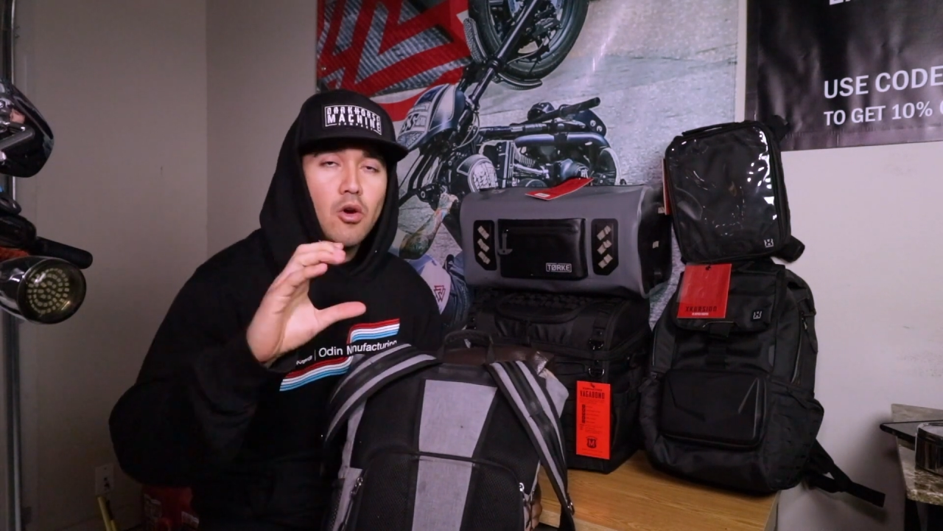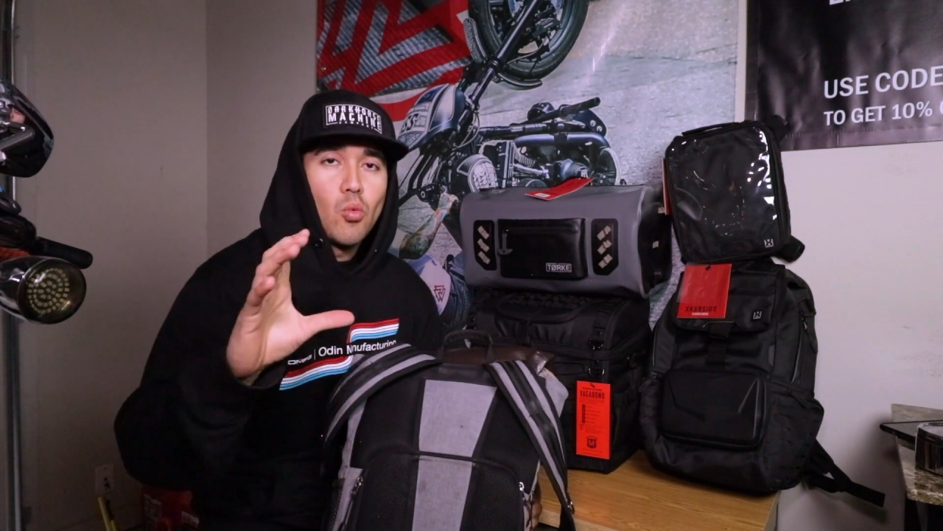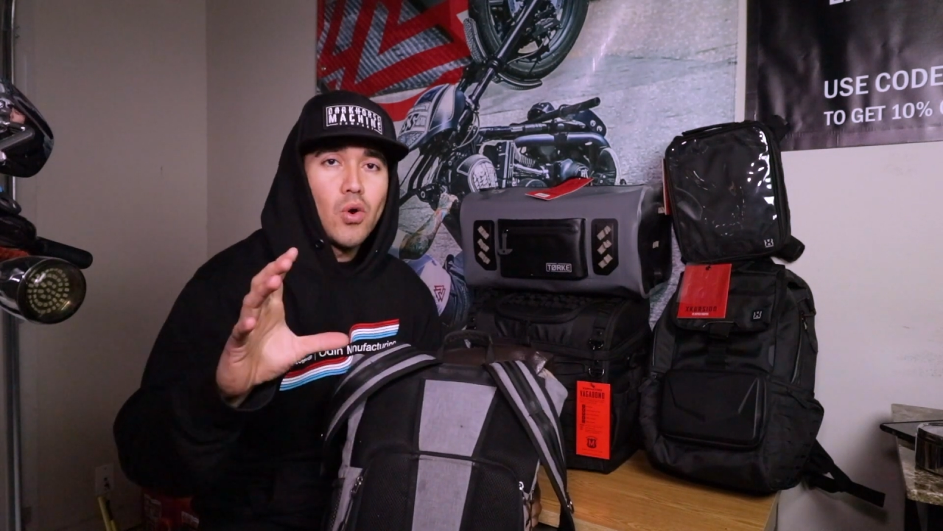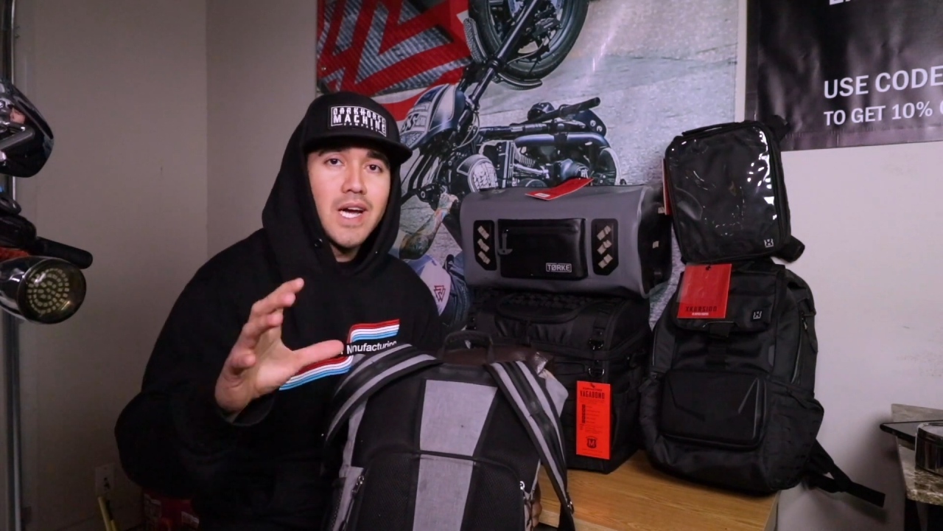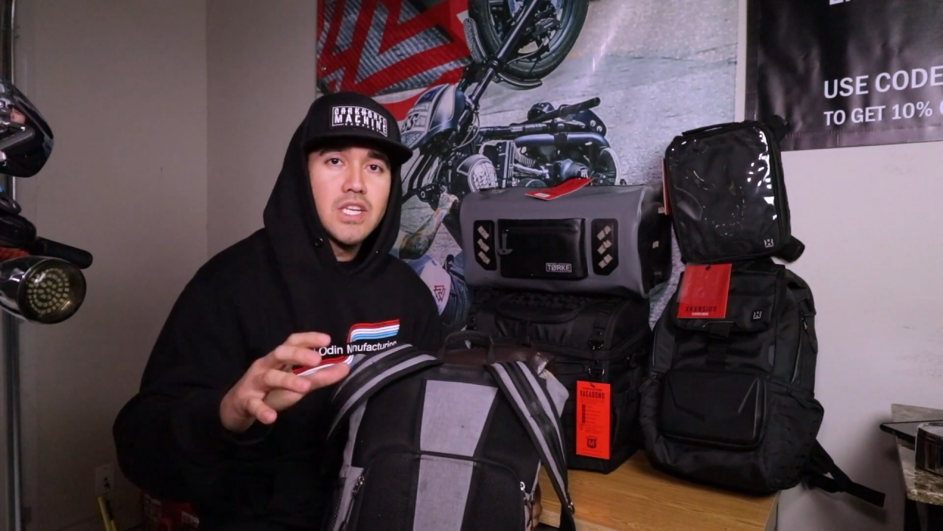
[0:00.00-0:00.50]

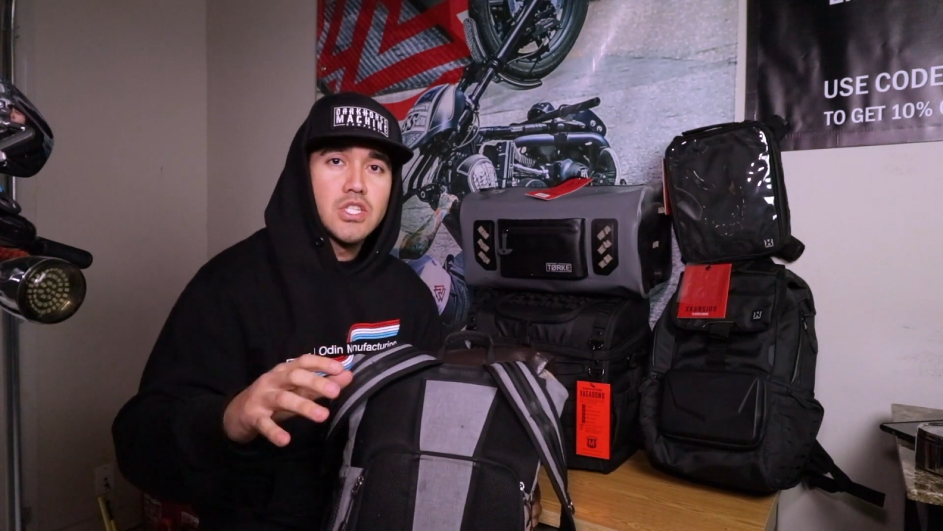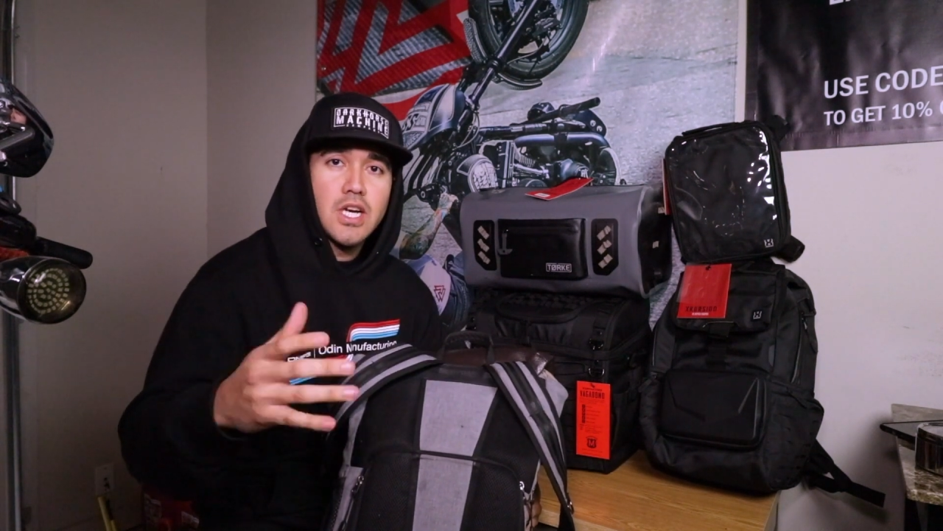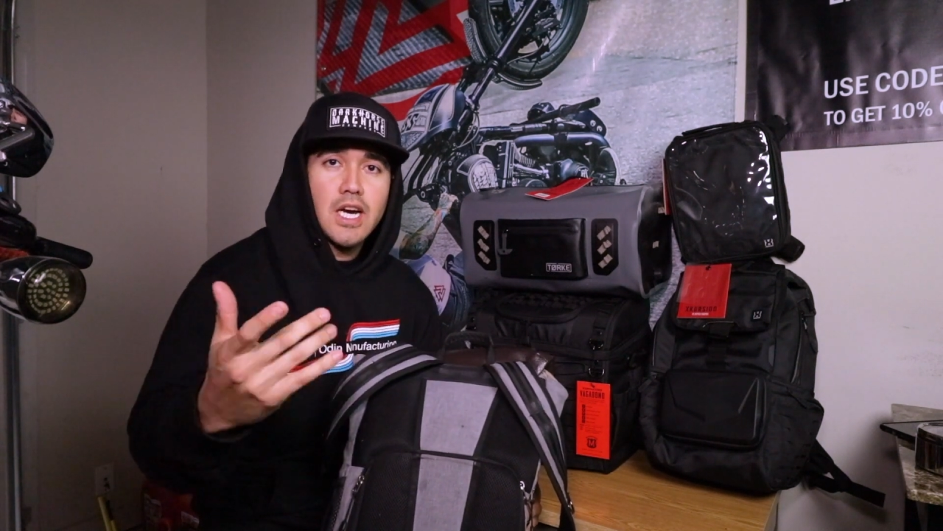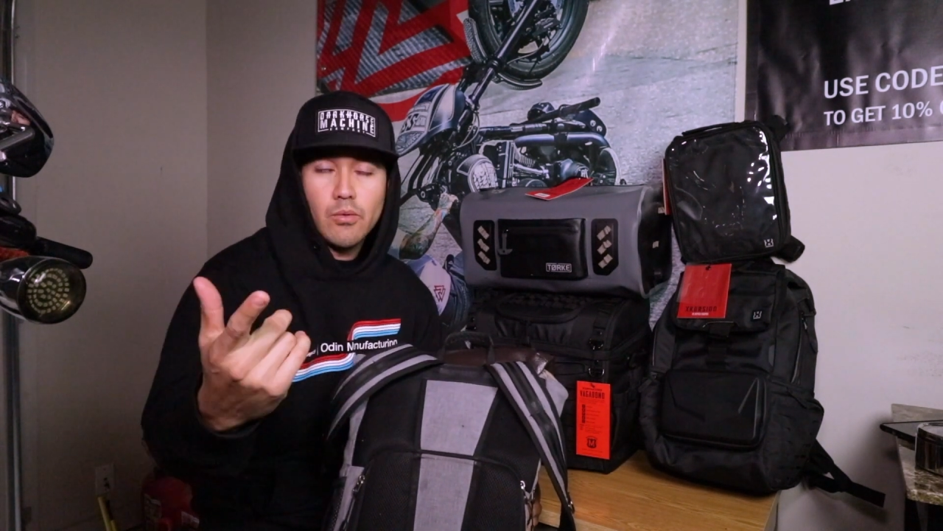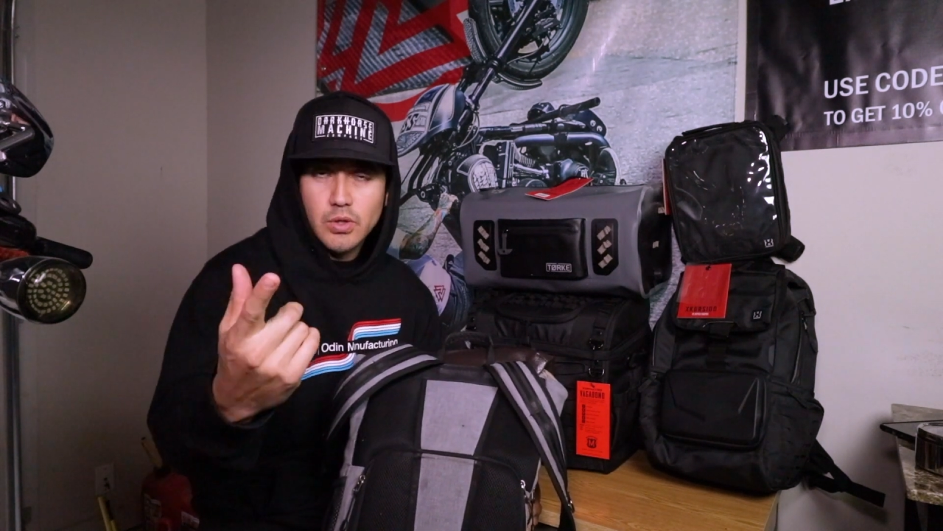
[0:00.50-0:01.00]
wide
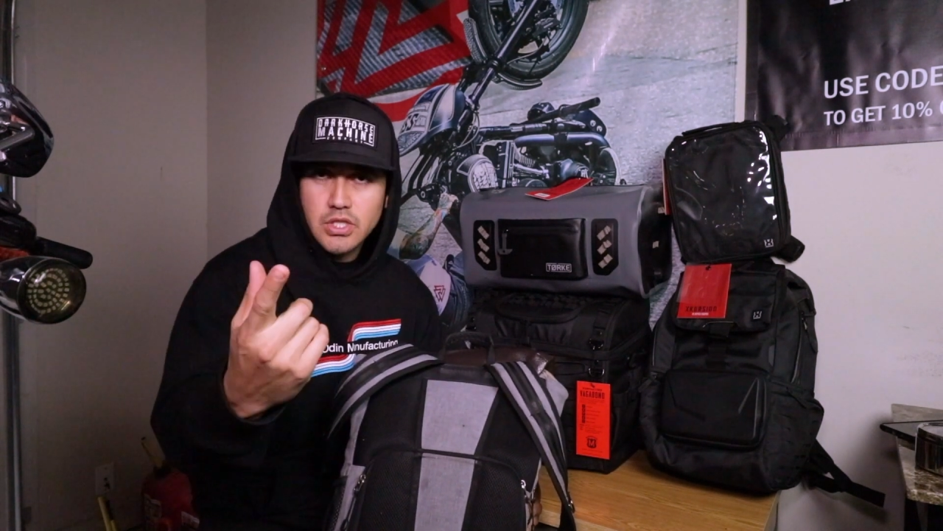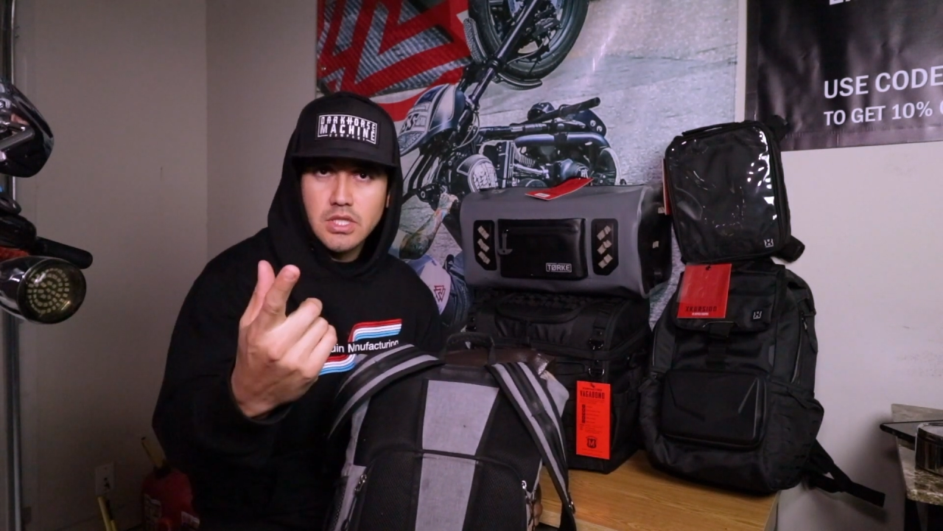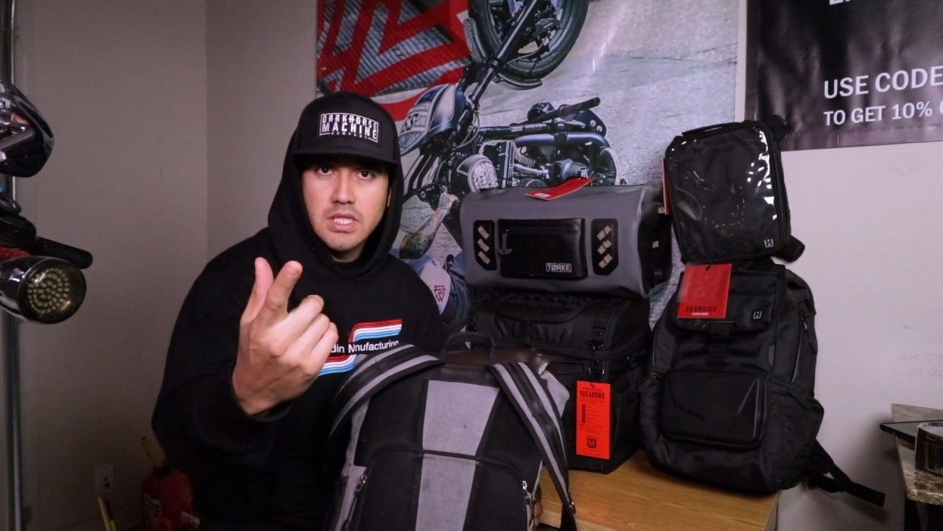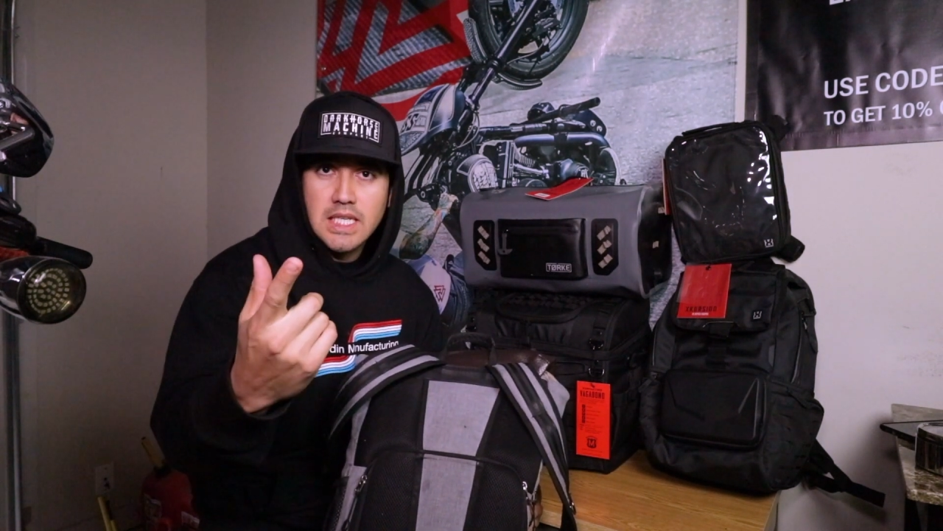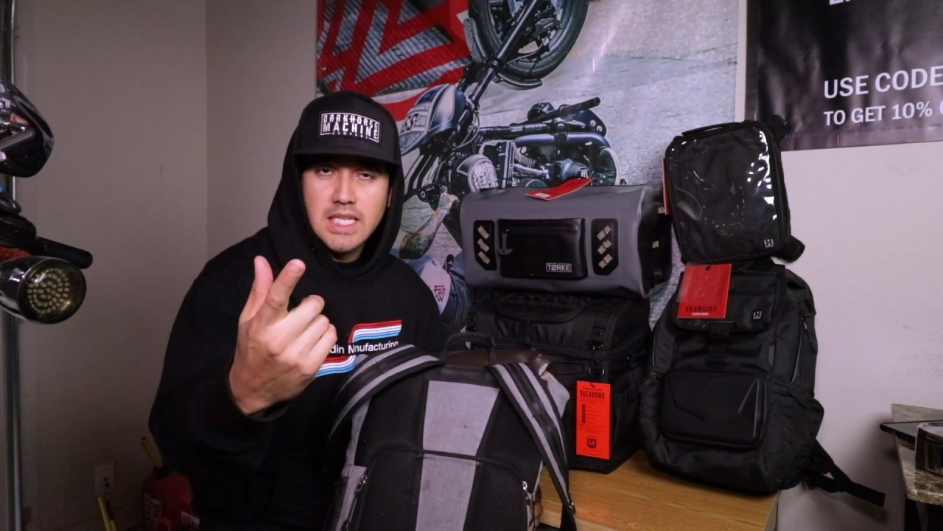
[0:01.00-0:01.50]
shot, which
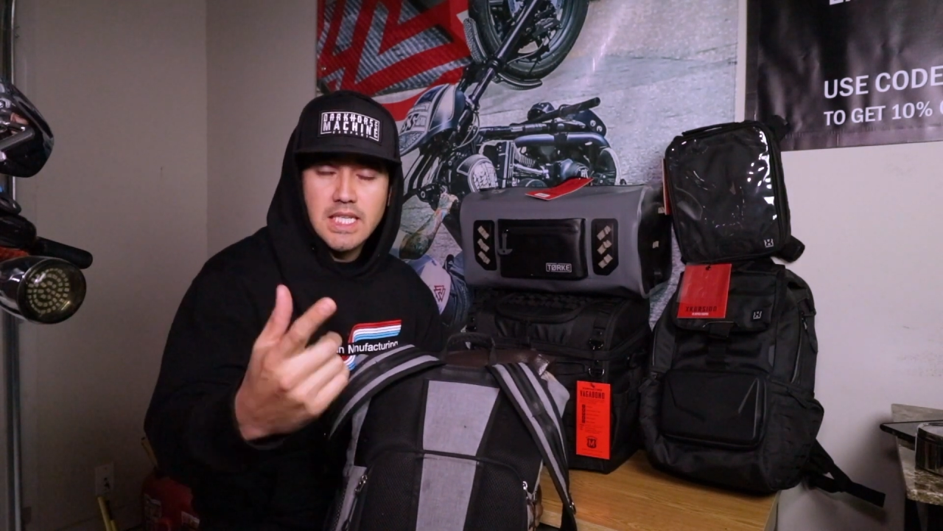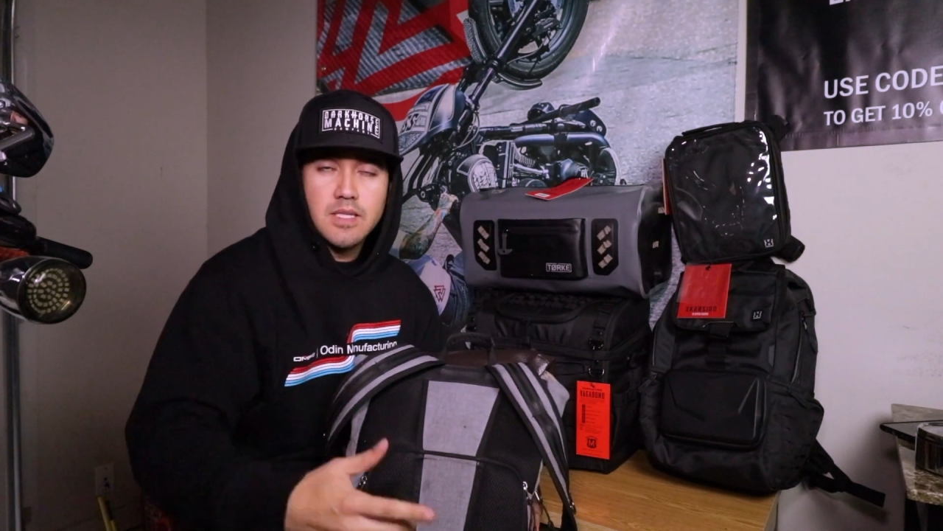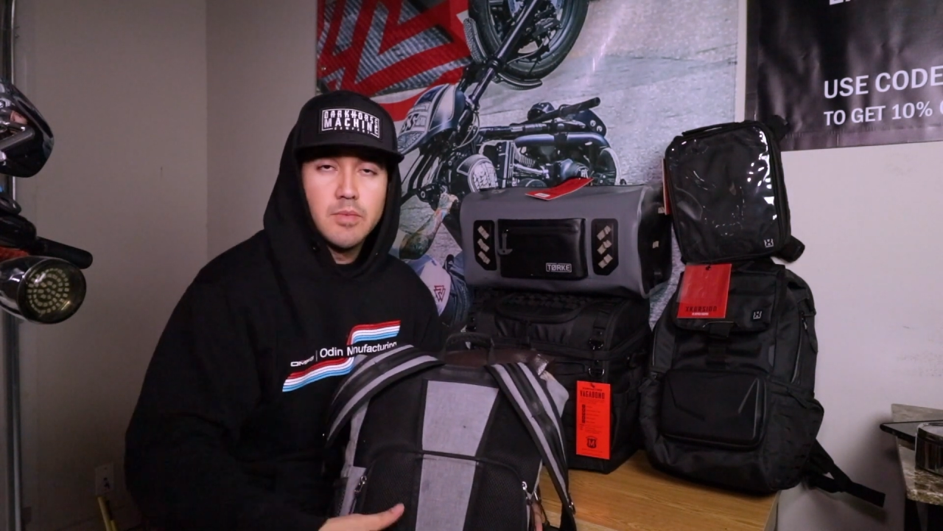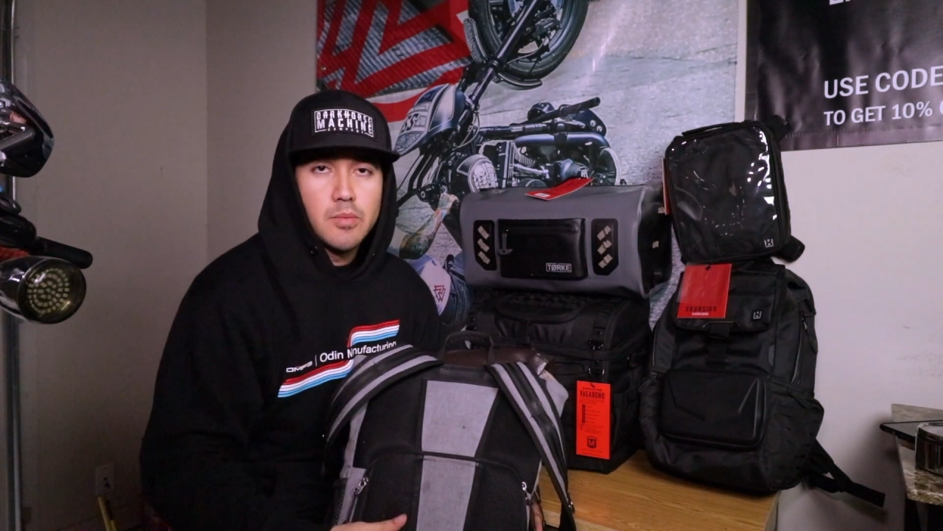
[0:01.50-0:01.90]
is the 10 to 18